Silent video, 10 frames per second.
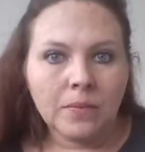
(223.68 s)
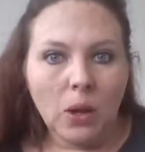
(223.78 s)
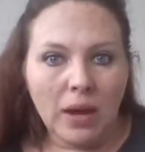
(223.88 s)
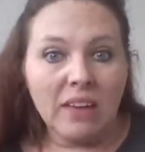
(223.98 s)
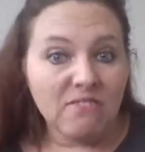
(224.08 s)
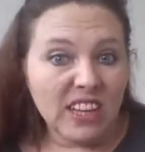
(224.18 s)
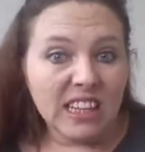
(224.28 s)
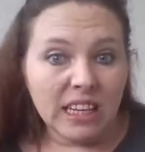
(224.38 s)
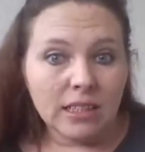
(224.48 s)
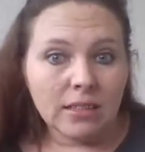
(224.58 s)
okay,
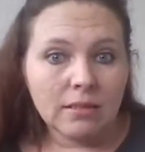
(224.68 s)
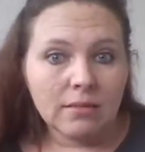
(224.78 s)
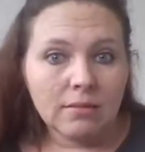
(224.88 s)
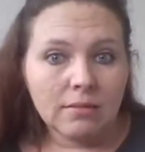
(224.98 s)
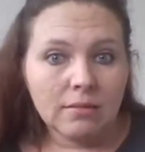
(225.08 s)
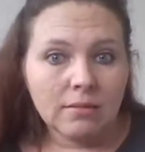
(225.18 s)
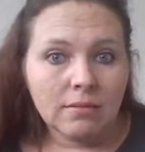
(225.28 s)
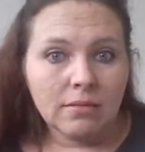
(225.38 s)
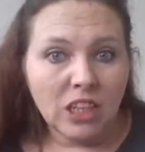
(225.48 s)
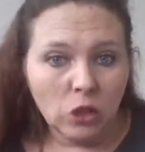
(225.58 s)
Finland,
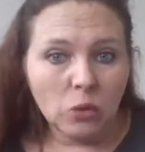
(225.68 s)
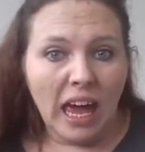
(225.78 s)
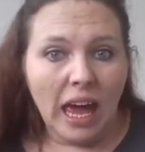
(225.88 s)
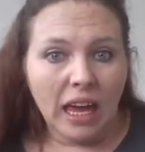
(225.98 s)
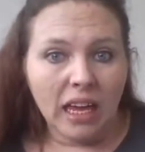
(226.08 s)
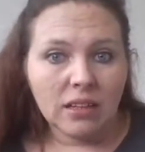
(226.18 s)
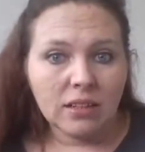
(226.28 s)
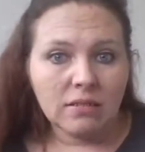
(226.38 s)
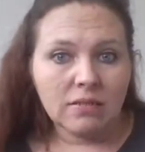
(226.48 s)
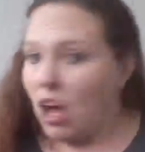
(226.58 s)
the UK,
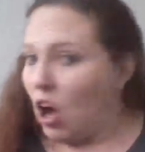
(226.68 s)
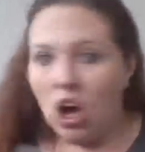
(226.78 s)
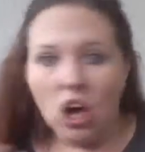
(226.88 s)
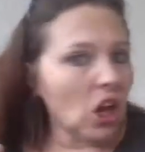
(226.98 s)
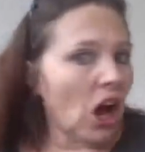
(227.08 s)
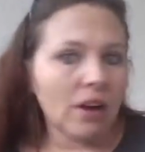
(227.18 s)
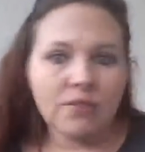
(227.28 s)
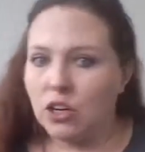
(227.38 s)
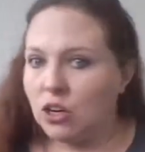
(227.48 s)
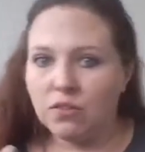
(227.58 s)
they all
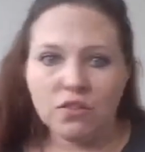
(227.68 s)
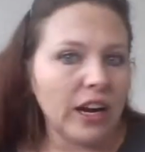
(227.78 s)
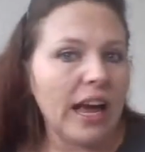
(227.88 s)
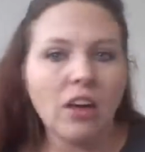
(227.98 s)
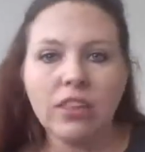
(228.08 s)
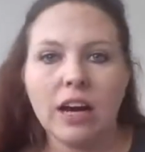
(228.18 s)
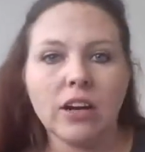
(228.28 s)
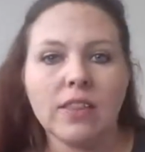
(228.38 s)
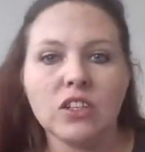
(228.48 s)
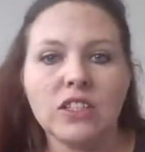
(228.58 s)
offer free healthcare
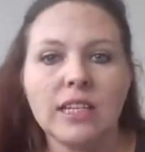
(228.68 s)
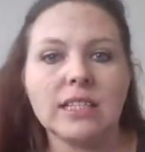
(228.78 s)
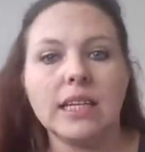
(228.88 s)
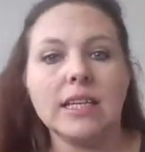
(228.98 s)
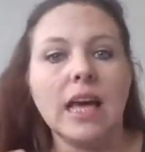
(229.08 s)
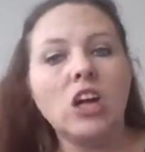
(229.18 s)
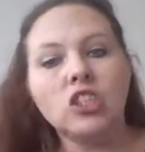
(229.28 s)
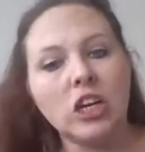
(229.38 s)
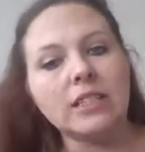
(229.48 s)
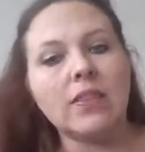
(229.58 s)
to their citizens,
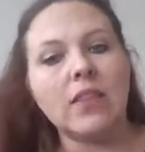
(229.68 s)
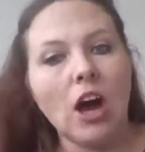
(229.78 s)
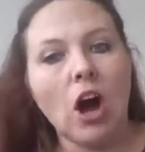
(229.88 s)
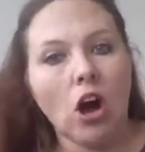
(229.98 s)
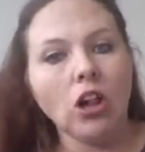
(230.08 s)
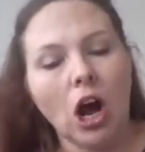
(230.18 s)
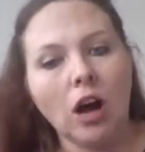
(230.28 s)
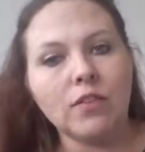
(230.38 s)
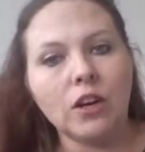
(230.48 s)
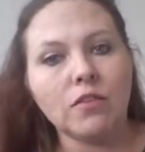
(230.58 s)
just like they all
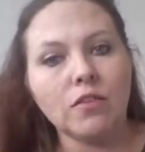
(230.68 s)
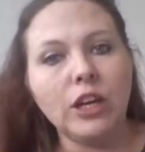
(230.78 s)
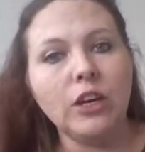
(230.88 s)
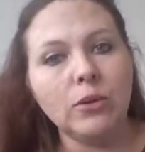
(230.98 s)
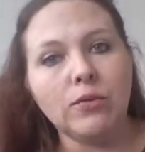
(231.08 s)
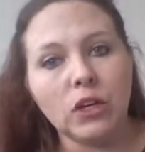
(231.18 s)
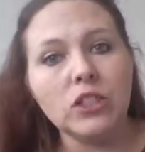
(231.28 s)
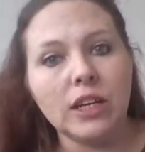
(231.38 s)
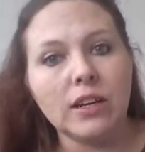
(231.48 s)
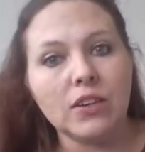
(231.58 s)
offer free
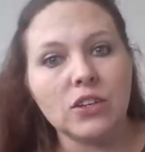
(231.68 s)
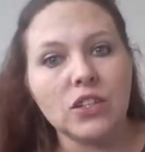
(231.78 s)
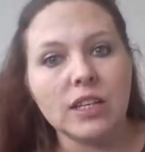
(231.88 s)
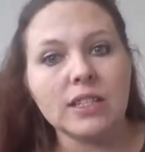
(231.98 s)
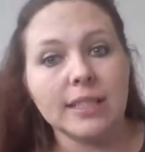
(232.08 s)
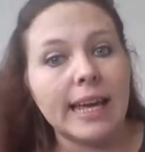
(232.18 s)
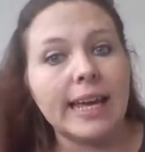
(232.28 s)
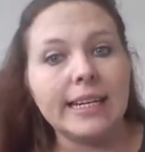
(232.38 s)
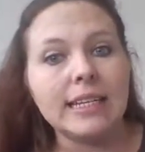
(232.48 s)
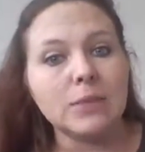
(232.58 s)
university to their citizens.
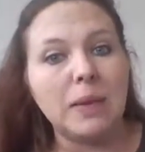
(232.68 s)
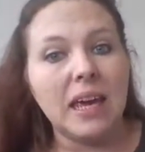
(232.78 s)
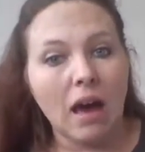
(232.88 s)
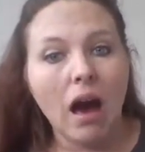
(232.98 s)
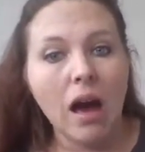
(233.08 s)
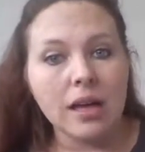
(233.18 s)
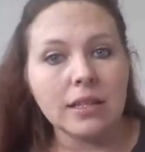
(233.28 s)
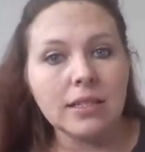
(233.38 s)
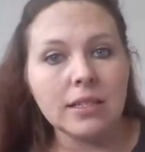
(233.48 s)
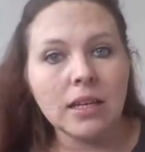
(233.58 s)
And it is
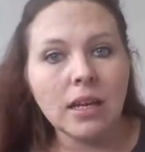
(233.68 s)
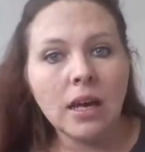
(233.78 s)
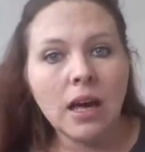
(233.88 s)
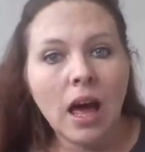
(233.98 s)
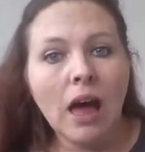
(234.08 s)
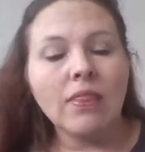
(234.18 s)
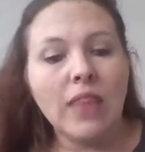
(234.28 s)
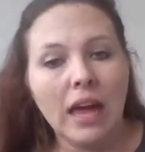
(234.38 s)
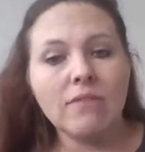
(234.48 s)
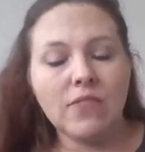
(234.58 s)
because
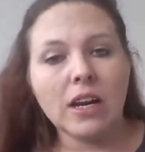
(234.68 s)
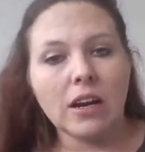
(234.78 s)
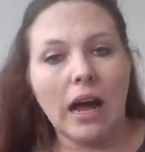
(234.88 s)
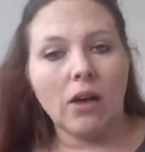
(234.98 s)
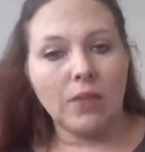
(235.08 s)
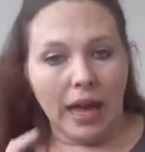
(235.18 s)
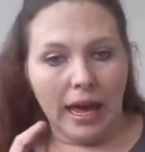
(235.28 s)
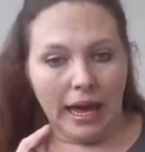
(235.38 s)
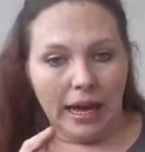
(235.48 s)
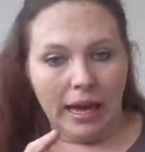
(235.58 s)
they have figured out
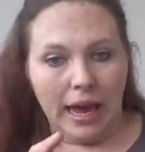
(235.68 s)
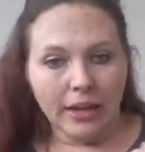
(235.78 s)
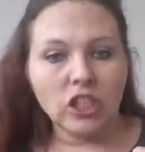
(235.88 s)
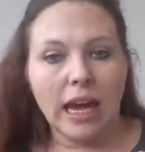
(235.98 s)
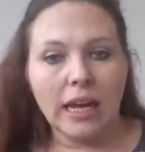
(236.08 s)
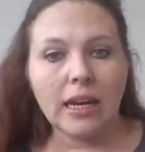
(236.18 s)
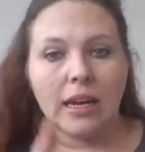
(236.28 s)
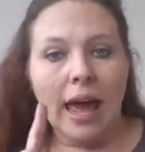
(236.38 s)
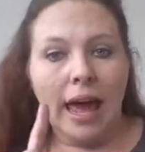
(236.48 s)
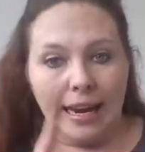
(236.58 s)
that a educated
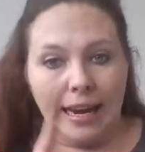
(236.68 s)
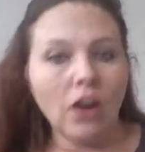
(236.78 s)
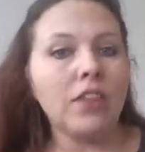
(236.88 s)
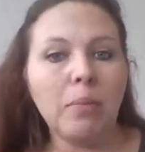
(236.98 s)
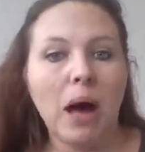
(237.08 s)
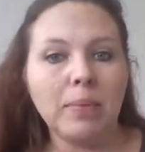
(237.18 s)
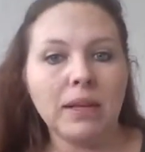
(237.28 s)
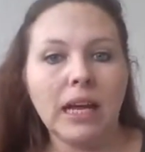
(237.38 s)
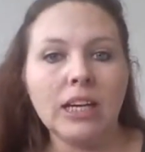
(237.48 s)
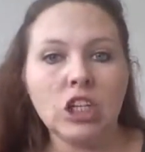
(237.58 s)
and healthy
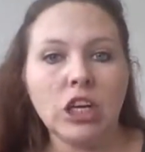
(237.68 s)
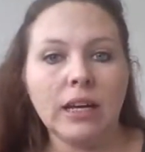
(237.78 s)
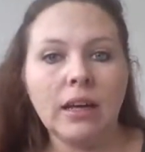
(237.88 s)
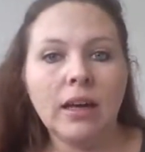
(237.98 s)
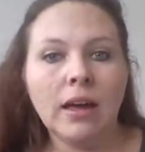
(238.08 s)
population